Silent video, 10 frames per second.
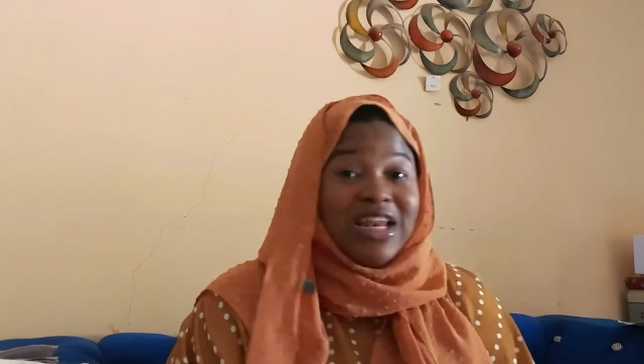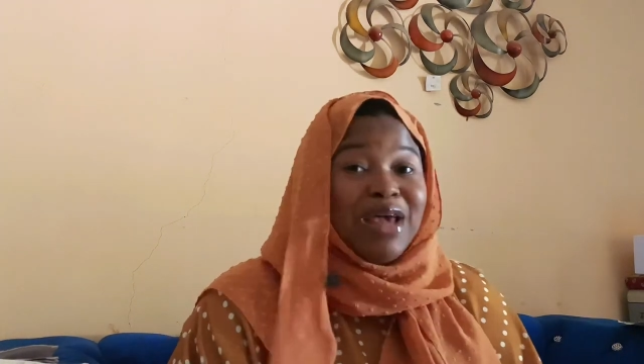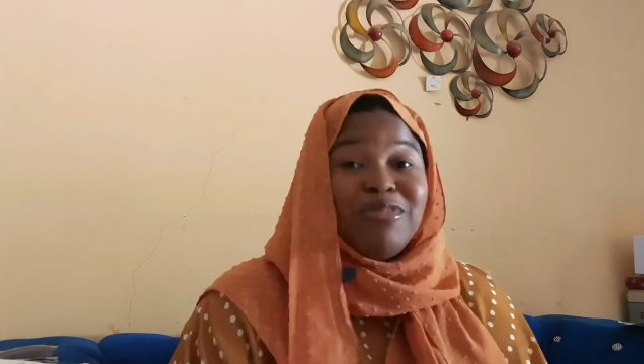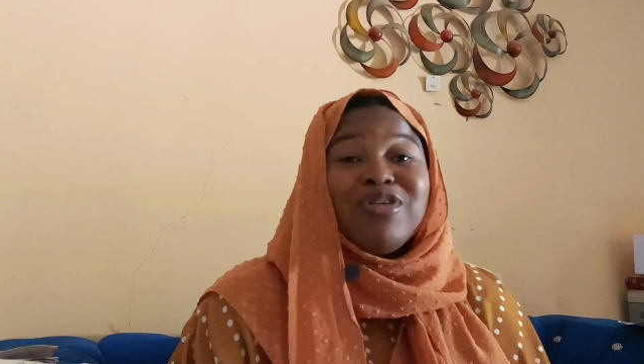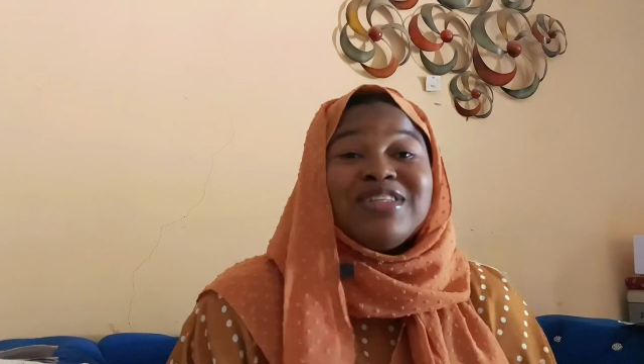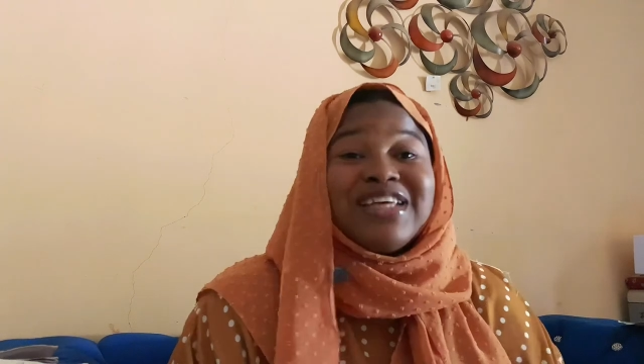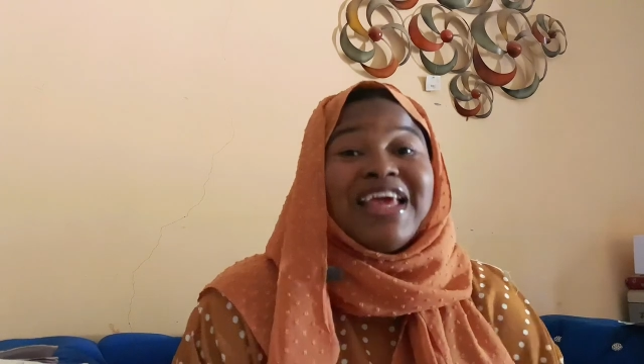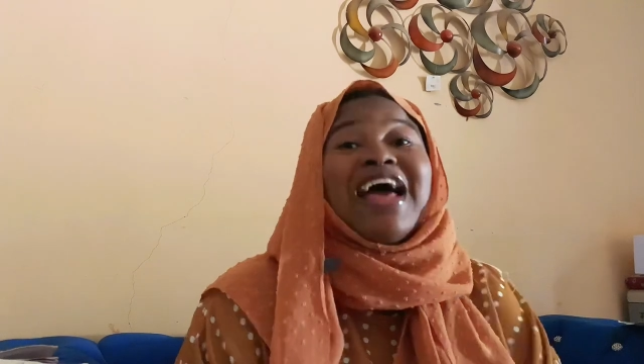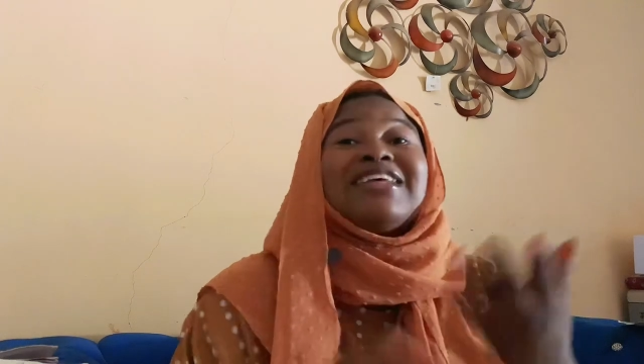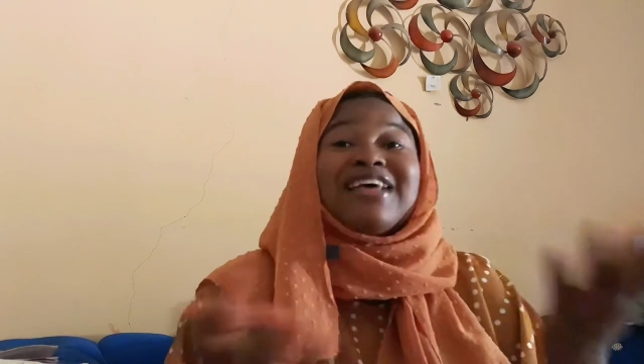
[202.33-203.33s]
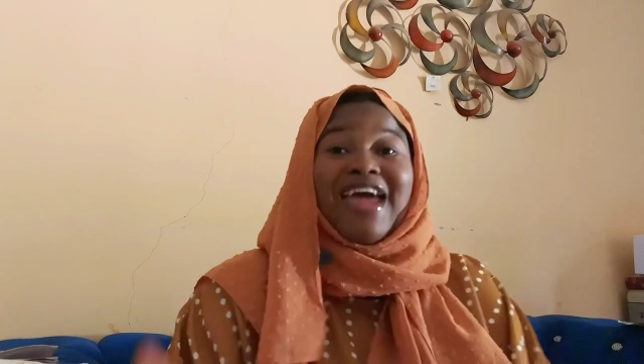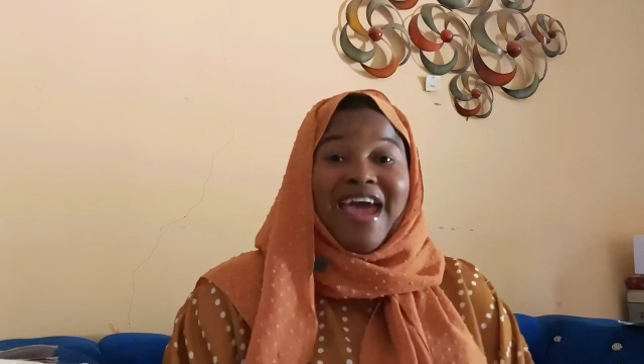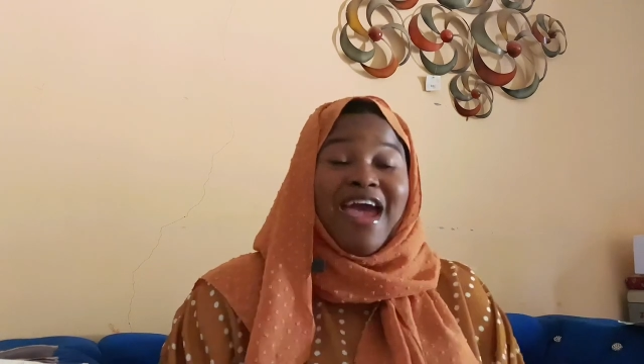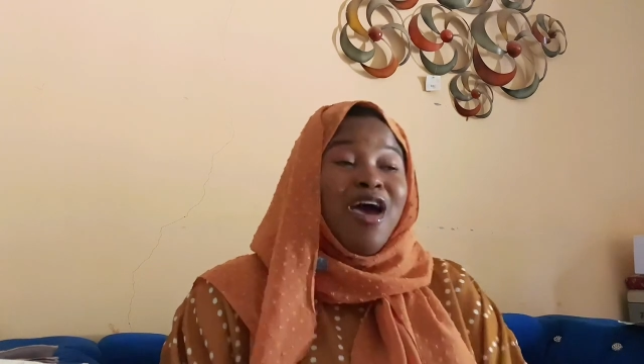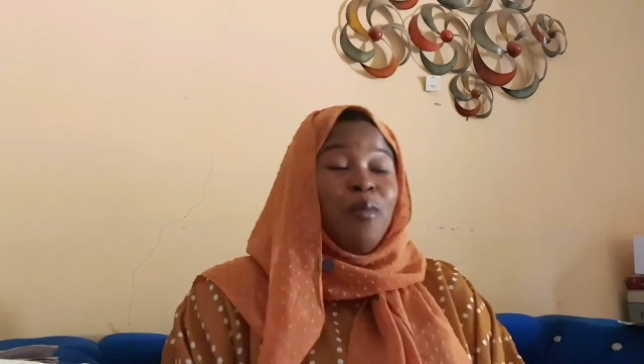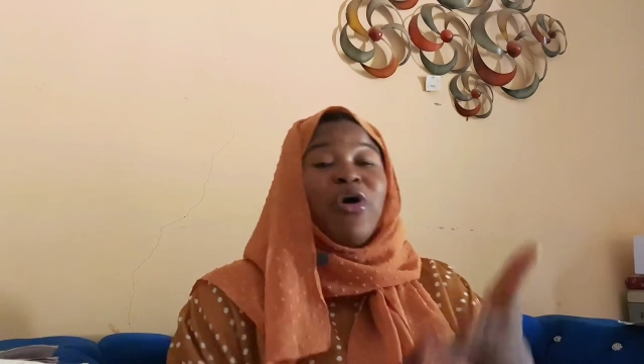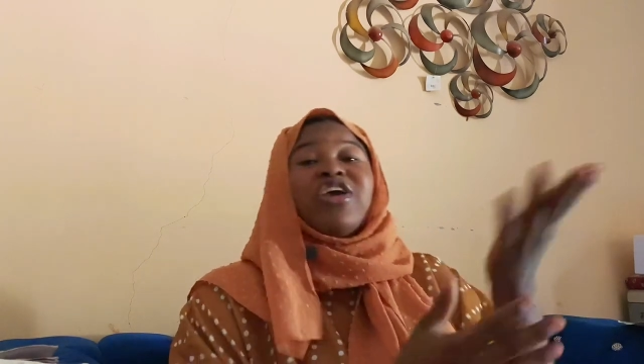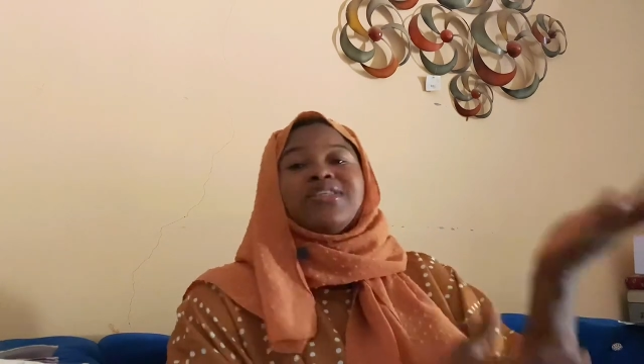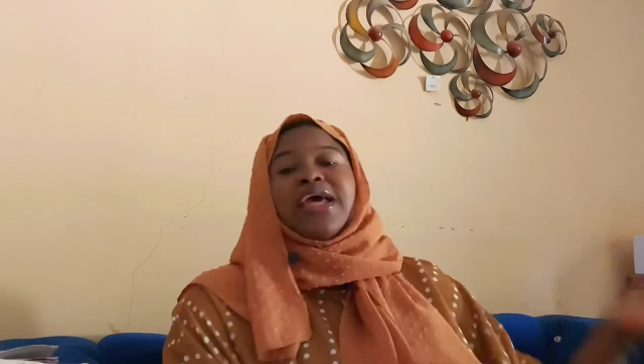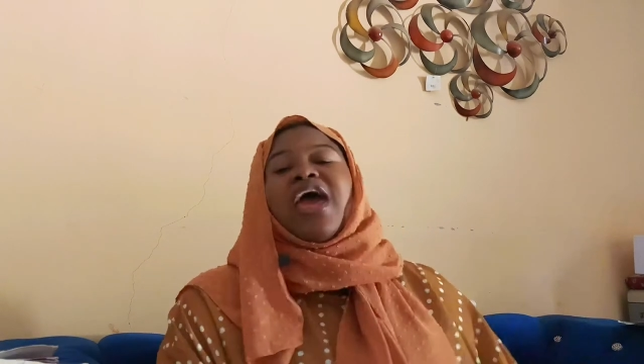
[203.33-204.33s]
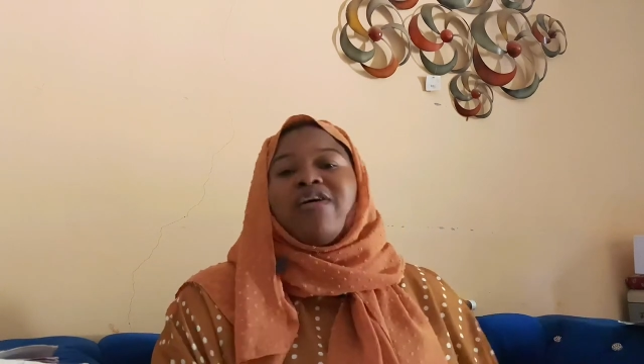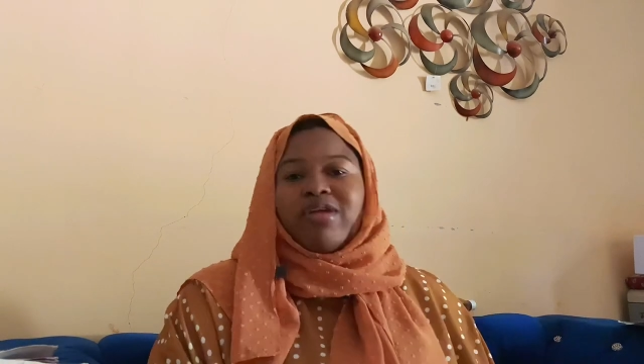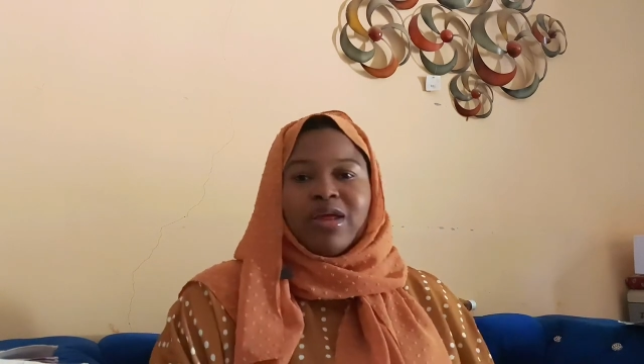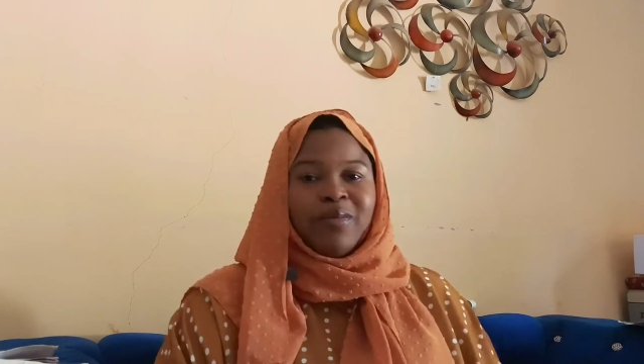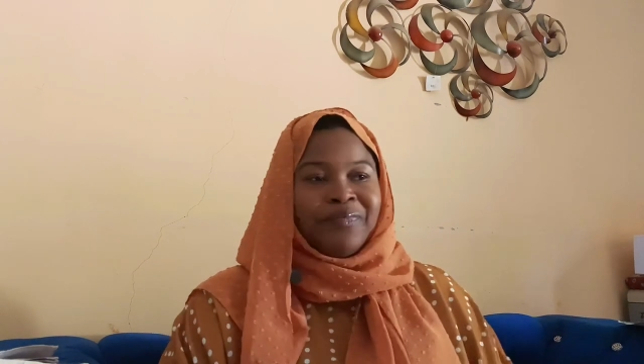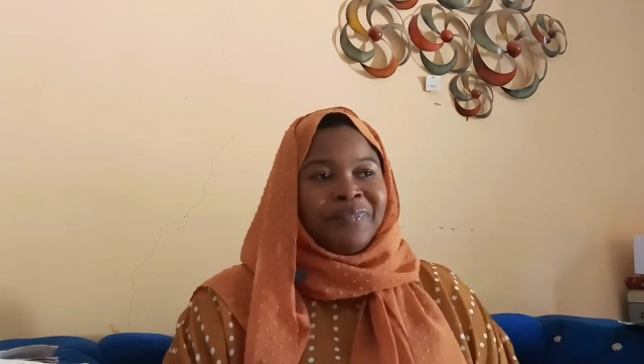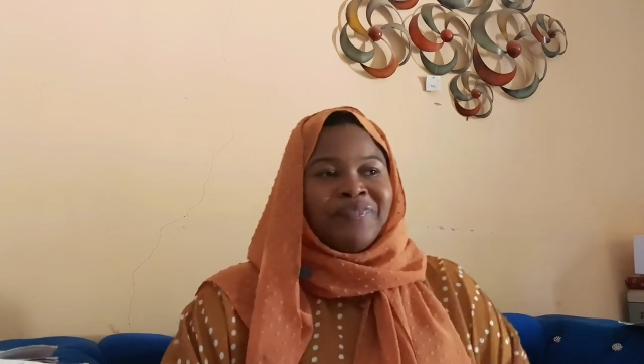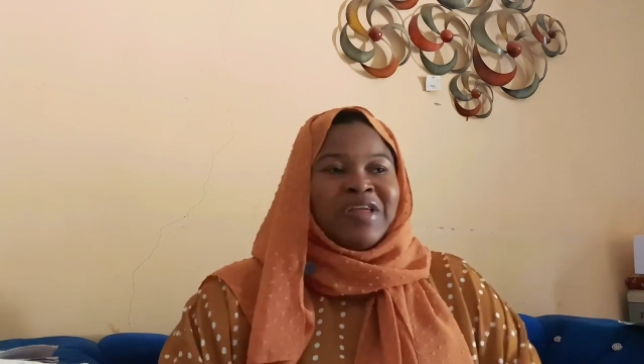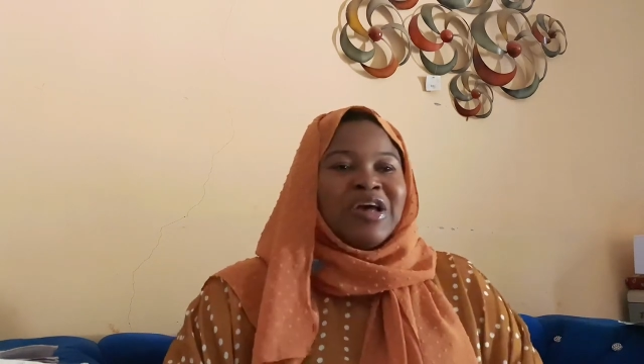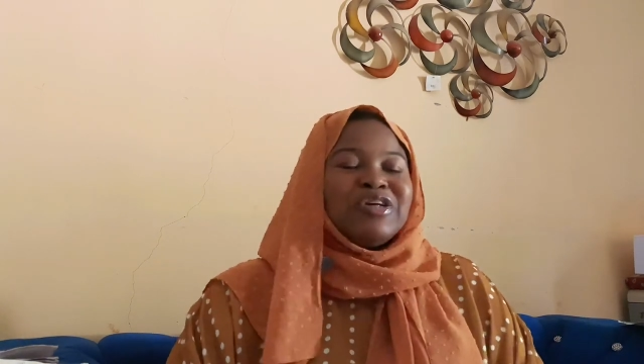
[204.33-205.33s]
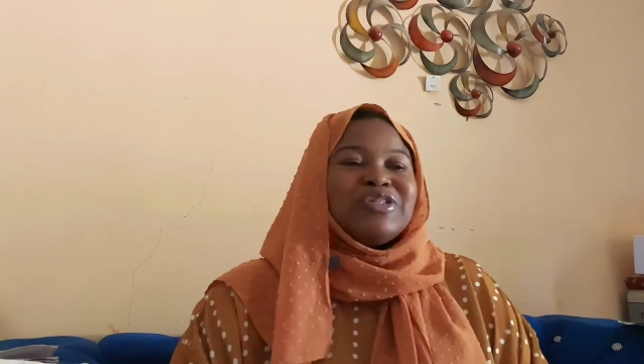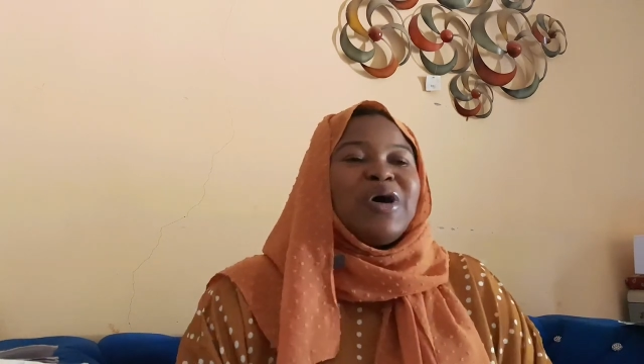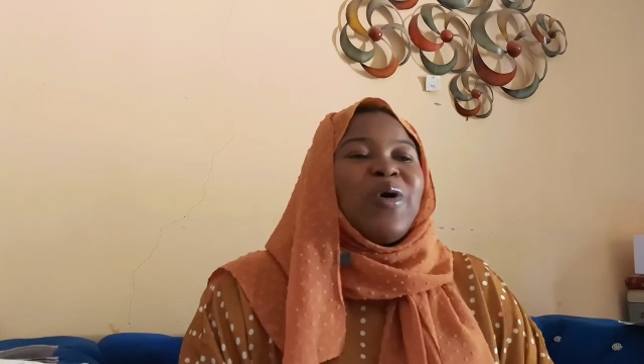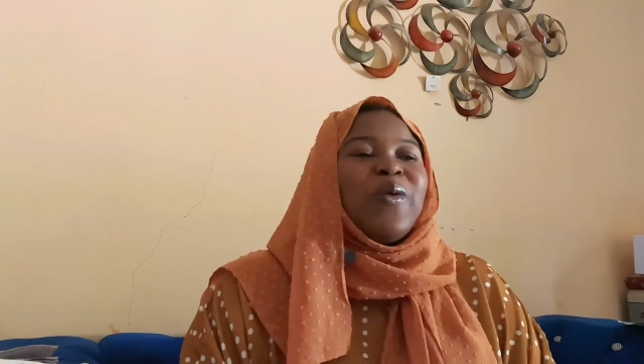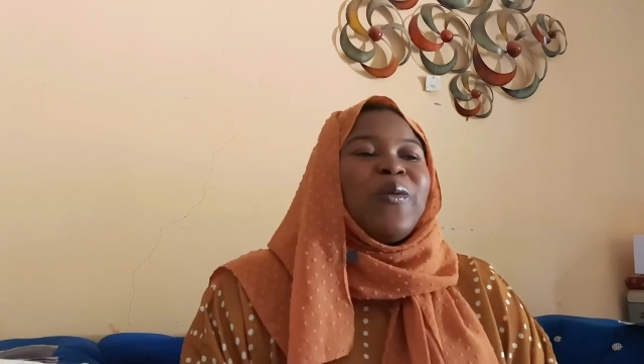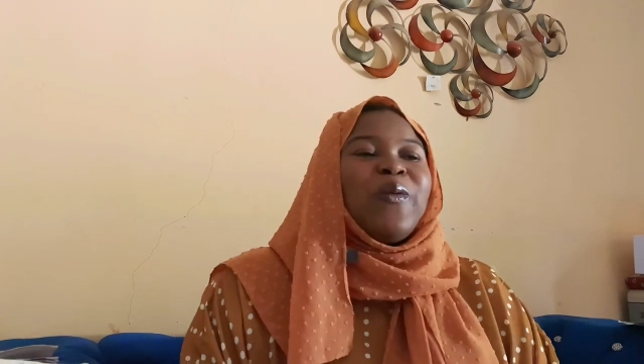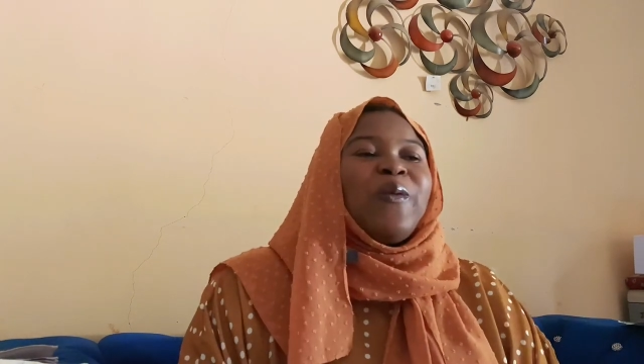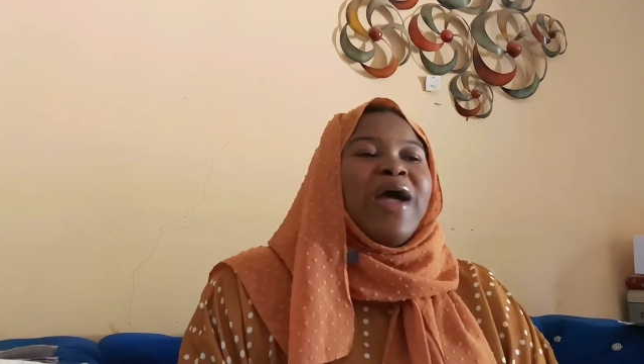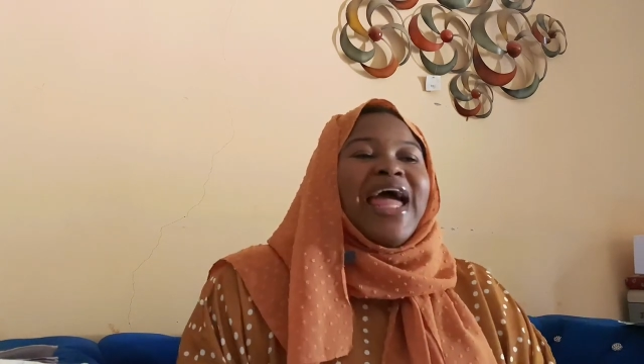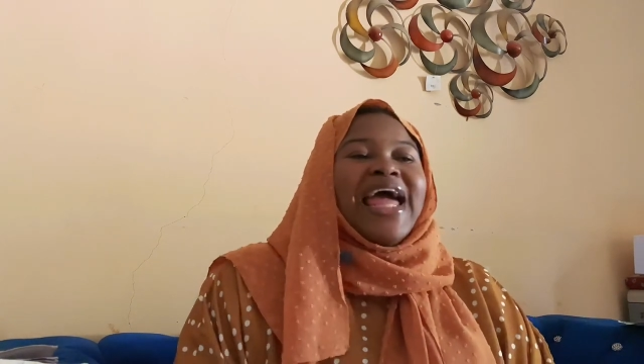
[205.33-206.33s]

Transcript: let me not say he has a hair but he's hairy so